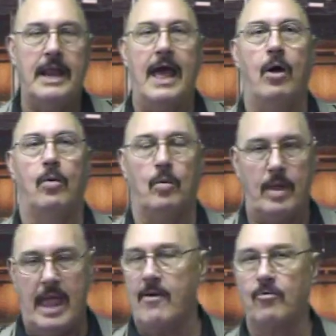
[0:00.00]
Now,
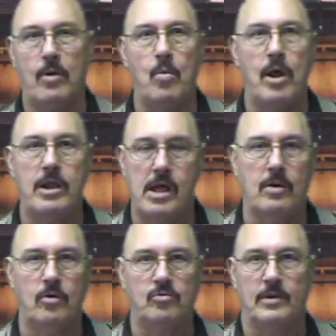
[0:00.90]
everyone
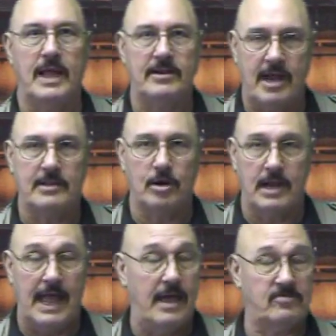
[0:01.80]
knows when they take the
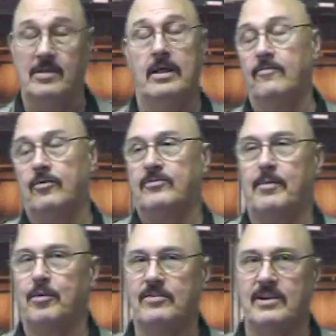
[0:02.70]
class, for
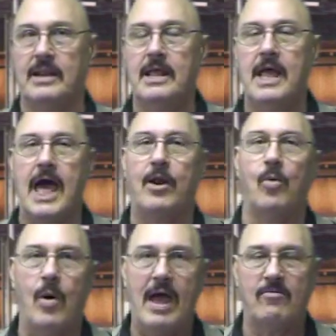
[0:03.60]
some reason, I don't
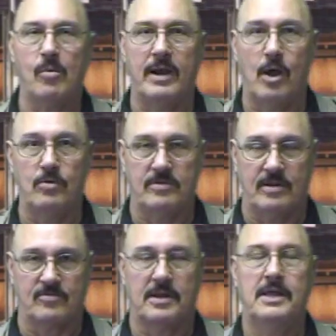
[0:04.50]
know why everyone knows
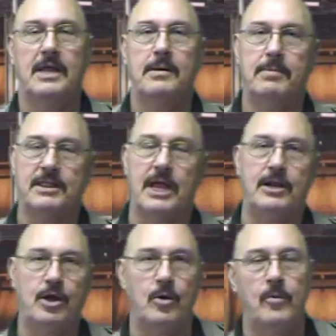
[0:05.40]
this, but
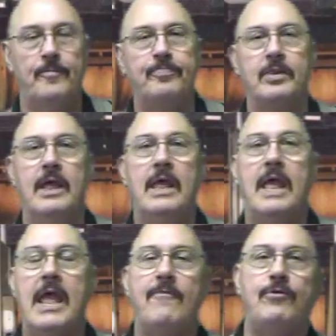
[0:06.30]
they do.
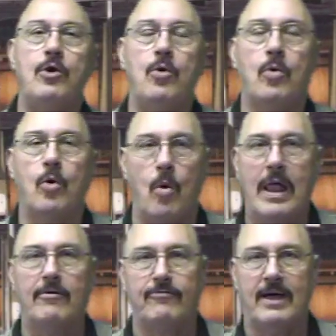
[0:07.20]
If you
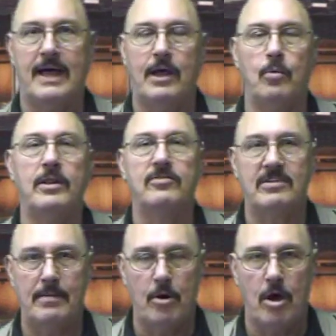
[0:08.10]
qualify with a
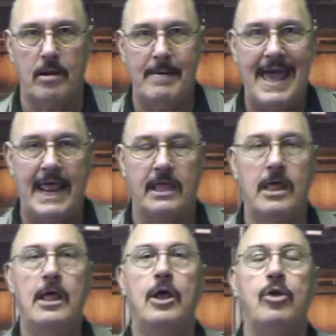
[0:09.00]

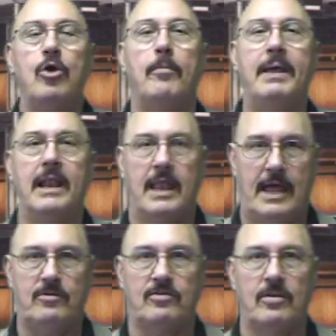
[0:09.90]
semi-automatic, you'll be
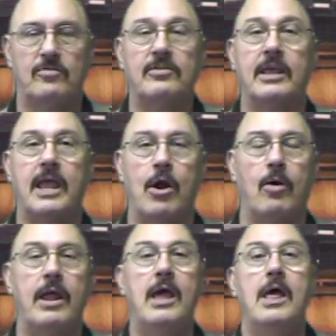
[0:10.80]
licensed to
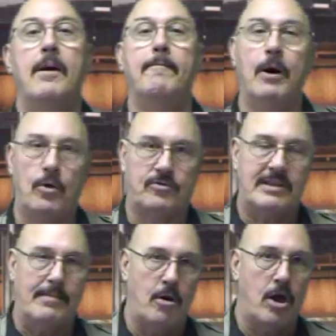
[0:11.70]
carry both
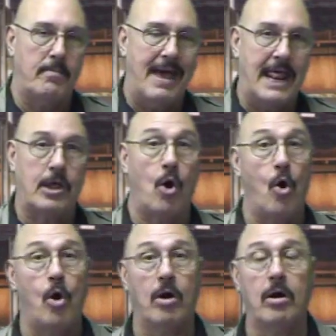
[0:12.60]
semi-automatic
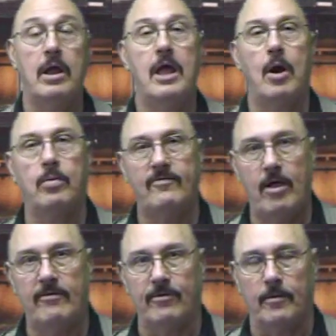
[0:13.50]
or a
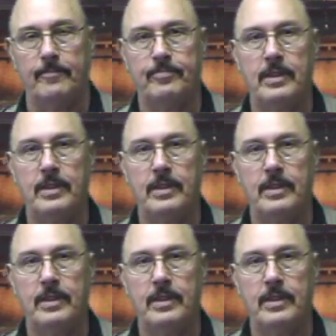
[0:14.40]
revolver.